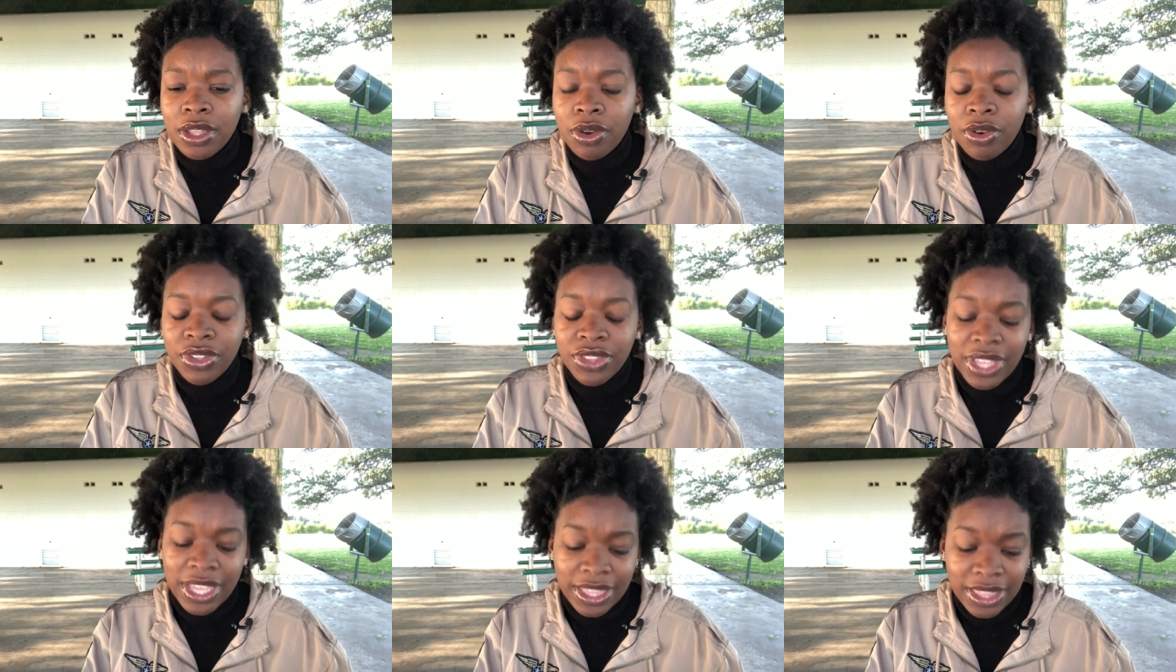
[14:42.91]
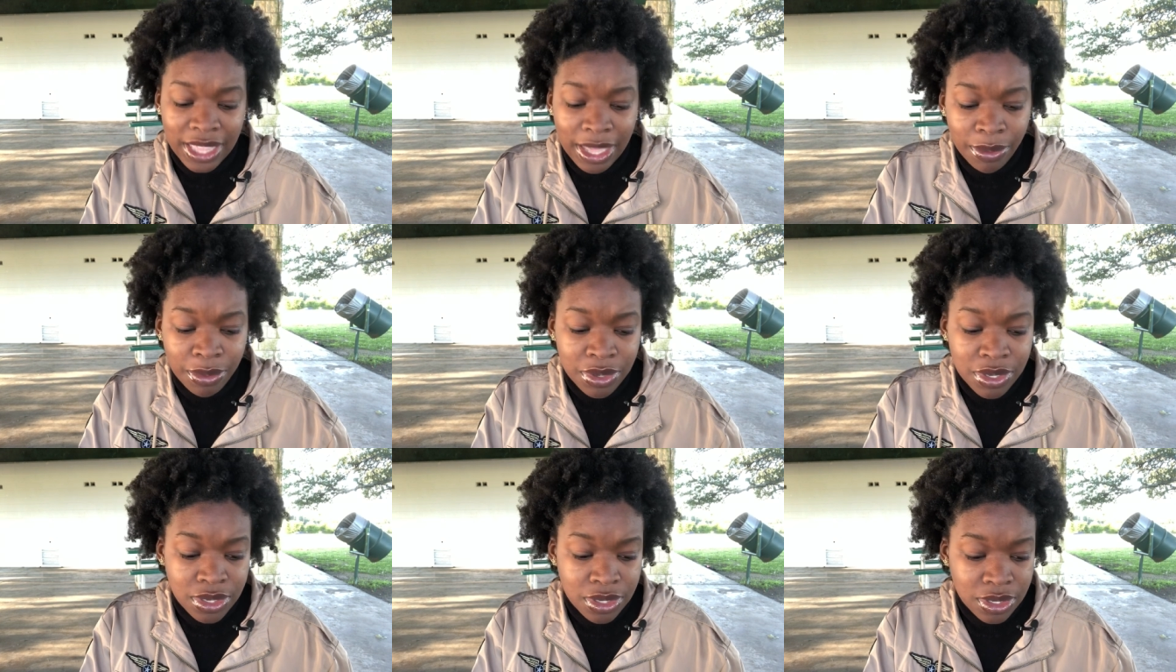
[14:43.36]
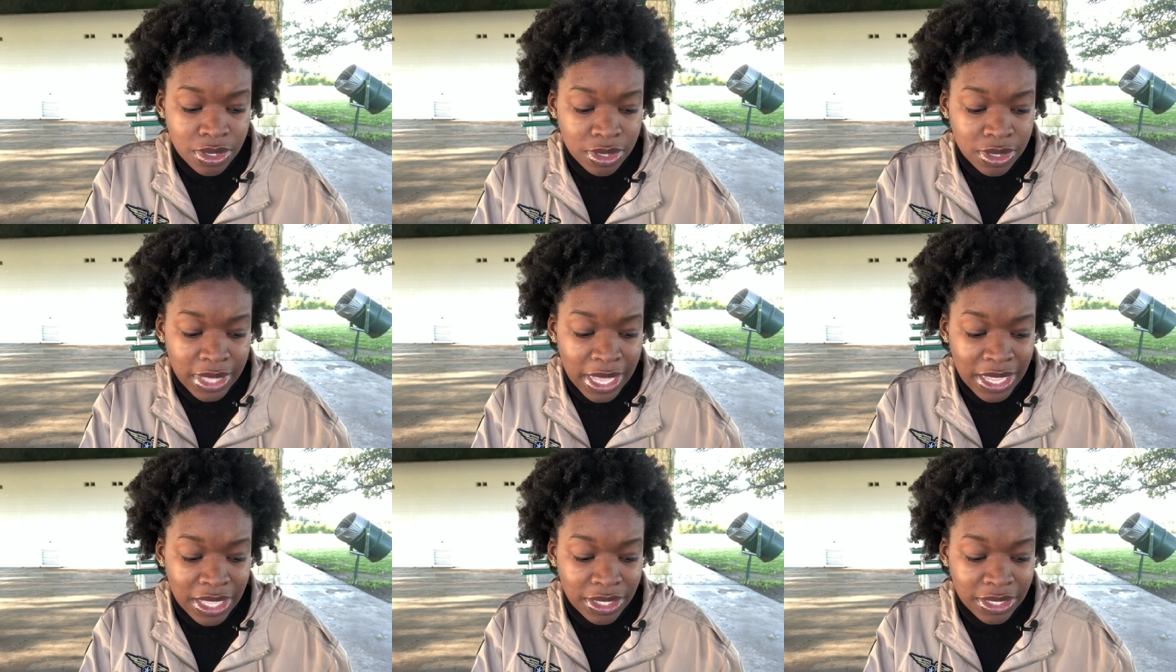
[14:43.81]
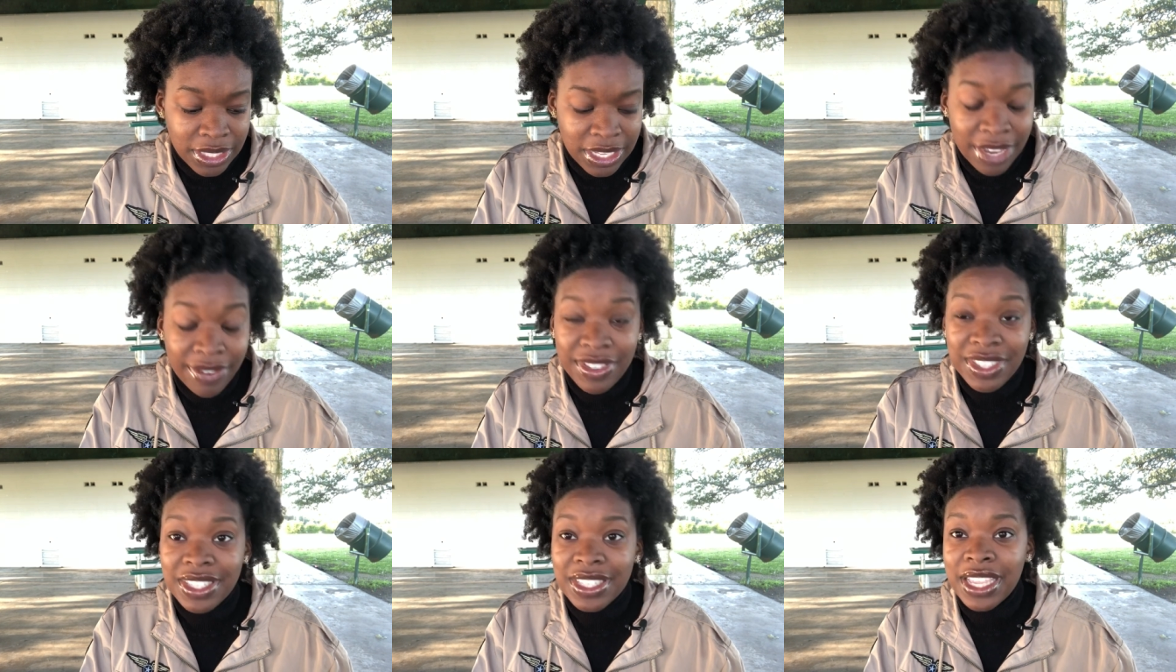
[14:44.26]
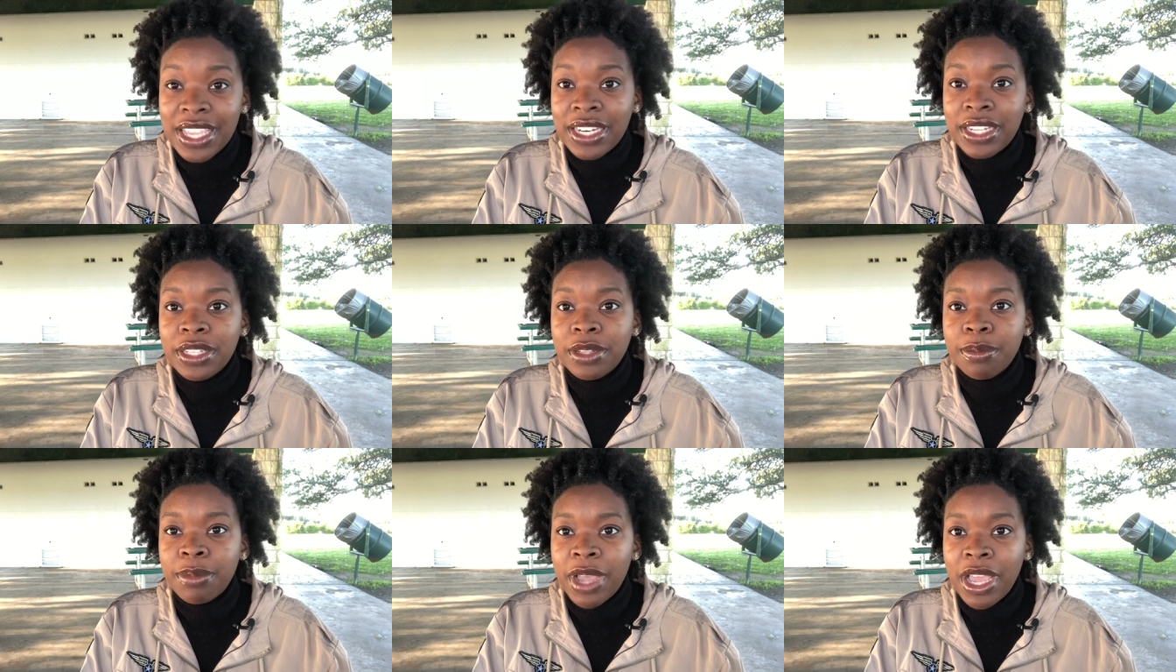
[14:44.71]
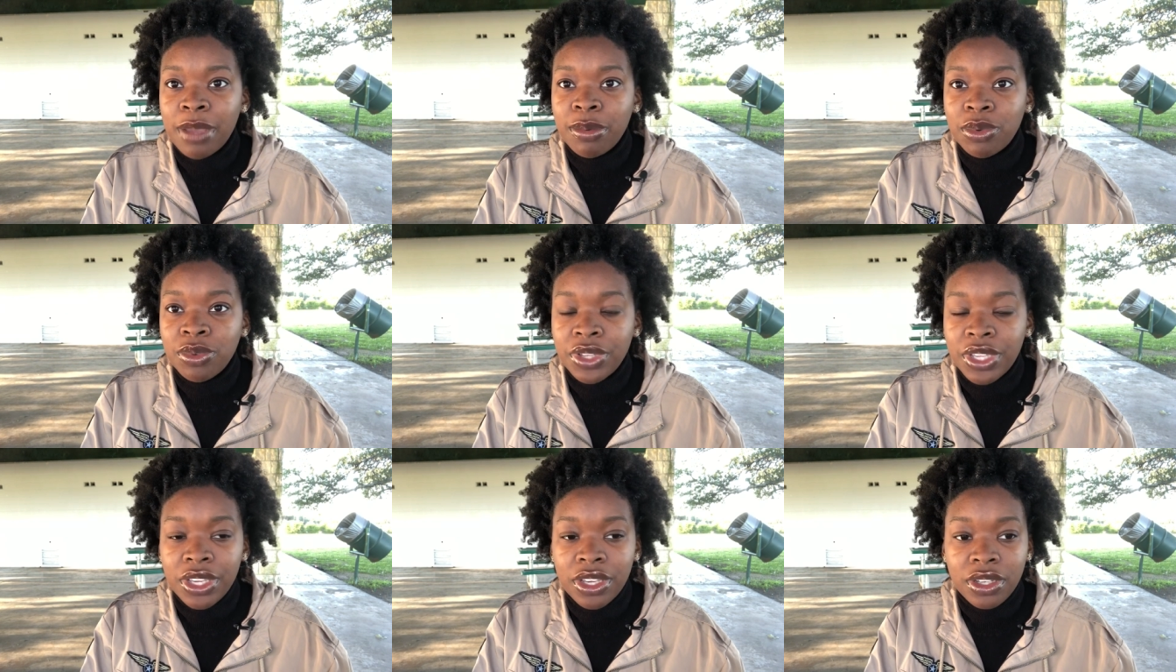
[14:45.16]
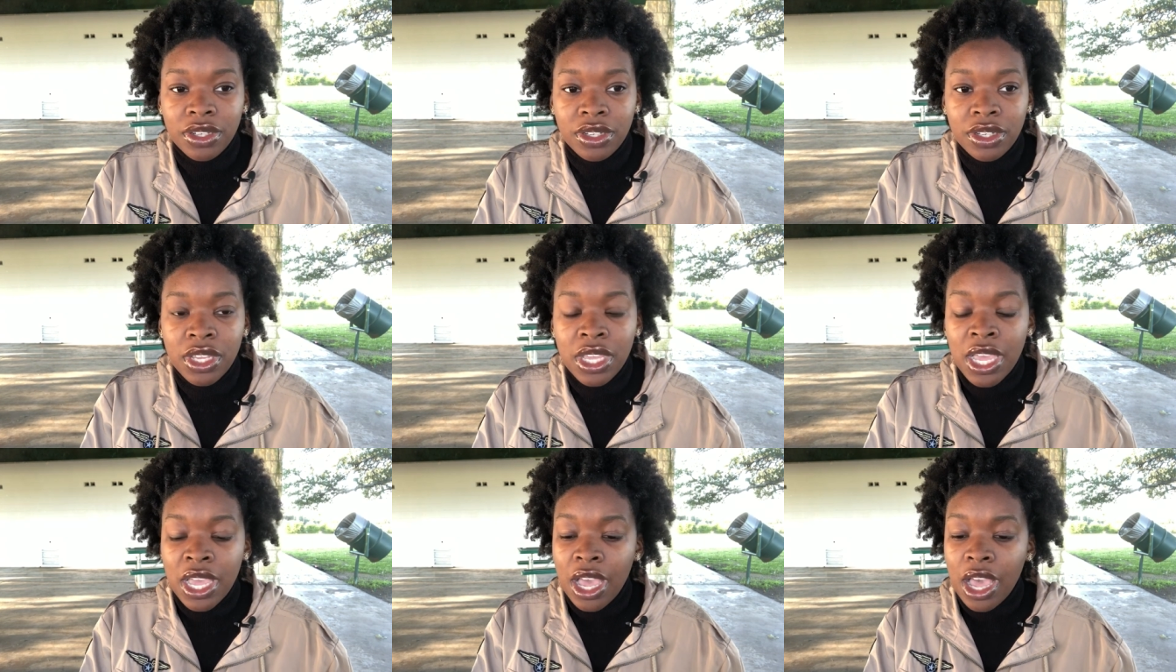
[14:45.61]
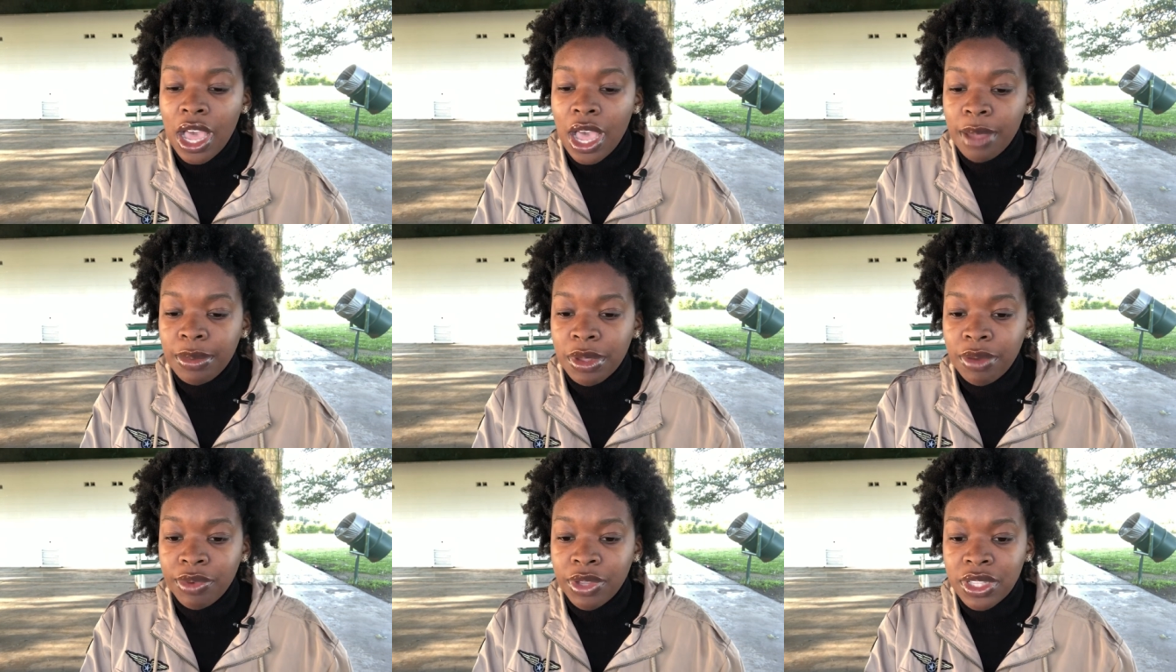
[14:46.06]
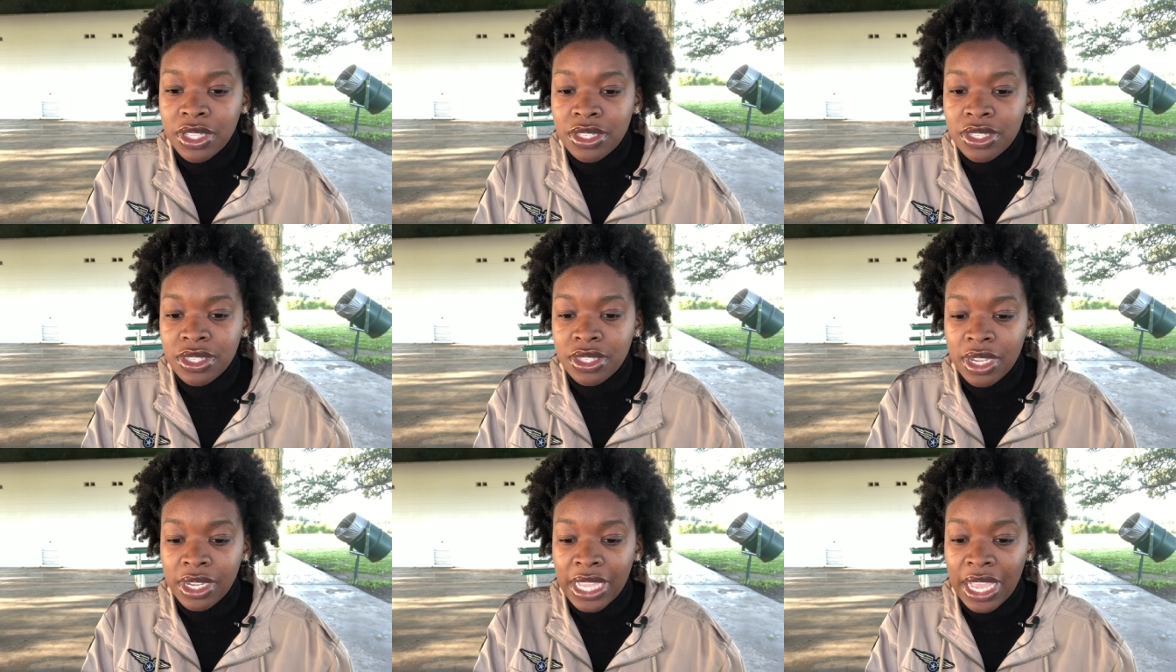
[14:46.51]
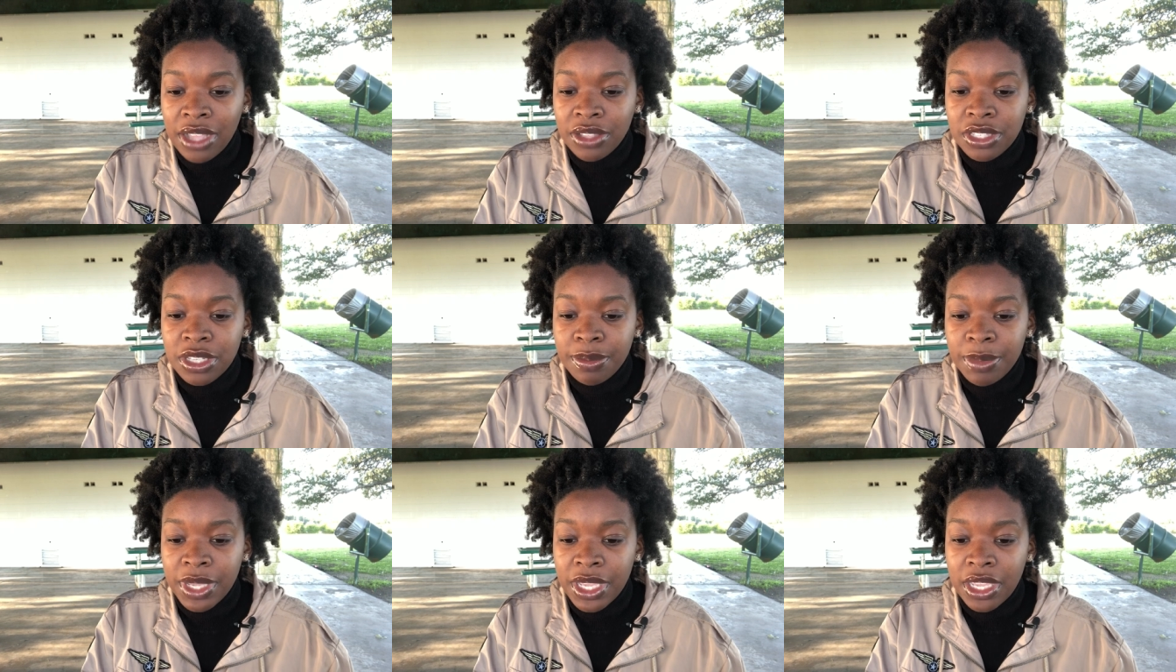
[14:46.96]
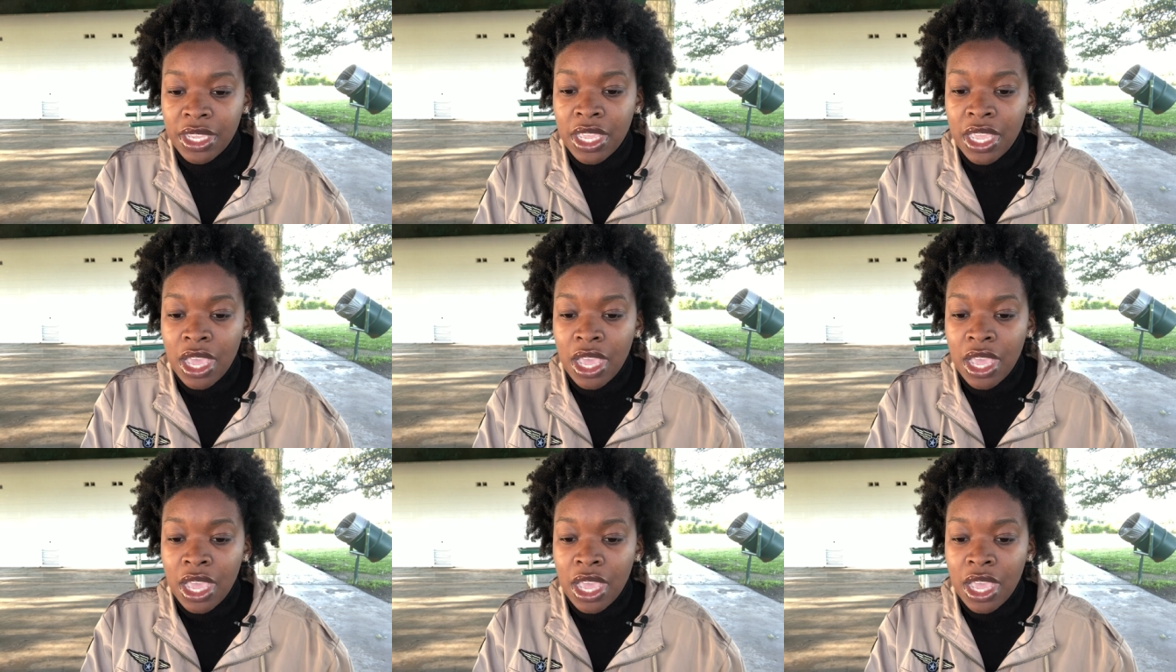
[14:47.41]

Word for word: or that that was that David said in the Bible here um, that really stuck out to me.